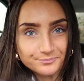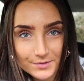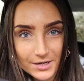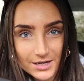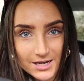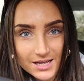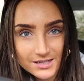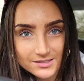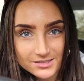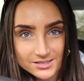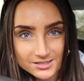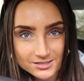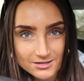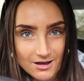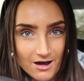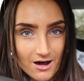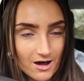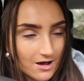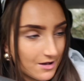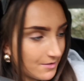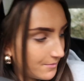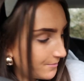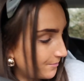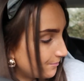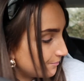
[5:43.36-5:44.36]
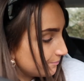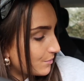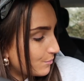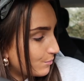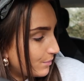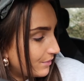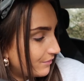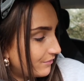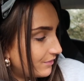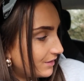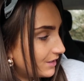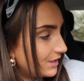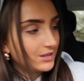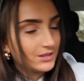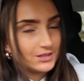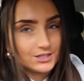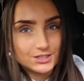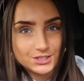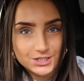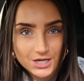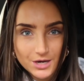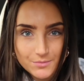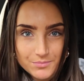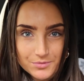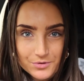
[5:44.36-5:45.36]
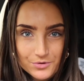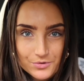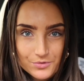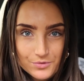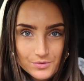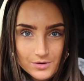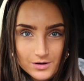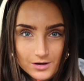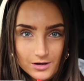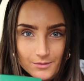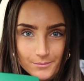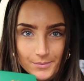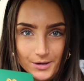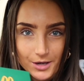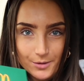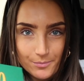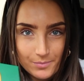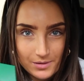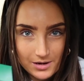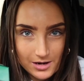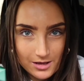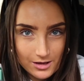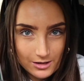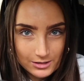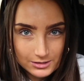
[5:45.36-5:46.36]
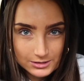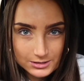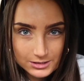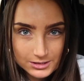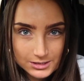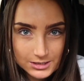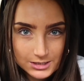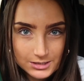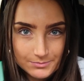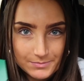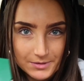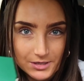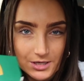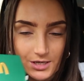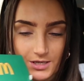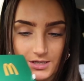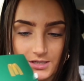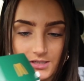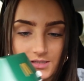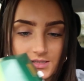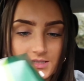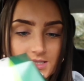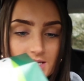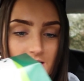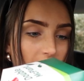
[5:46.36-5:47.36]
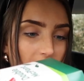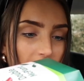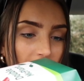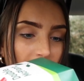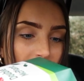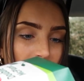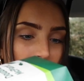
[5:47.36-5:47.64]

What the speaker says: let's start with the double McPlant, because I